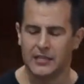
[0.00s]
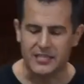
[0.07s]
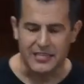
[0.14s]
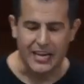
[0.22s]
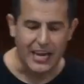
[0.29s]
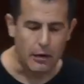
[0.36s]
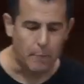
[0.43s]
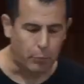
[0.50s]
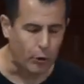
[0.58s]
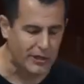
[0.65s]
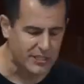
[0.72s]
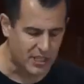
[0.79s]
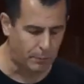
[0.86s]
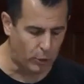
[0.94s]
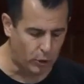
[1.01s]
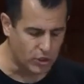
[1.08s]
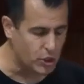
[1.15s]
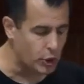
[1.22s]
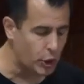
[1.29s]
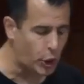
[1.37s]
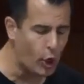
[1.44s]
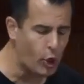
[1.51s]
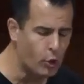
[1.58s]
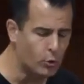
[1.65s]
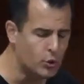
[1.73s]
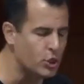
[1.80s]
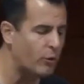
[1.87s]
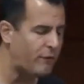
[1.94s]
the same principles to the
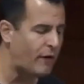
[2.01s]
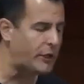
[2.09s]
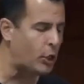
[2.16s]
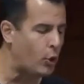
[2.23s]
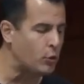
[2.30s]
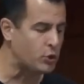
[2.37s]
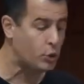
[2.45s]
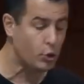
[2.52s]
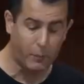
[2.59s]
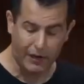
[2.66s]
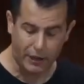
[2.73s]
code. So if I go to